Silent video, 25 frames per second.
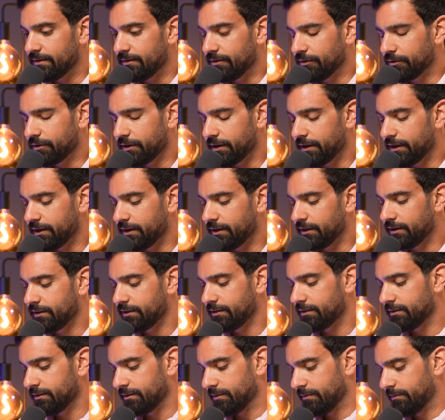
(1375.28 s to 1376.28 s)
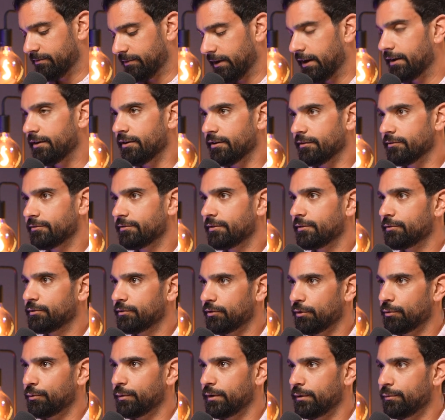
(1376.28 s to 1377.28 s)
Okay, fair enough.
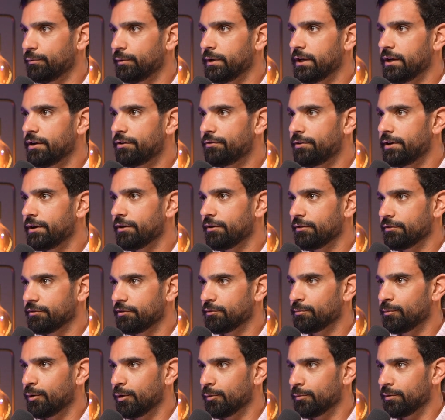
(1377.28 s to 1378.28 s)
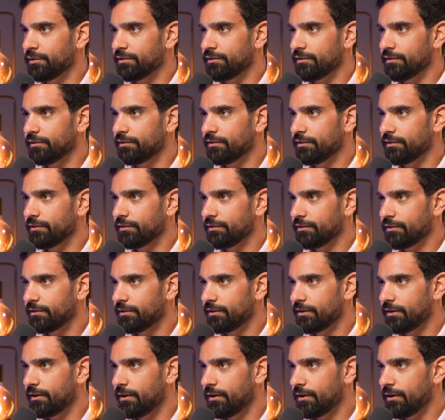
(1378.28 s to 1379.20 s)
So we agree on small businesses.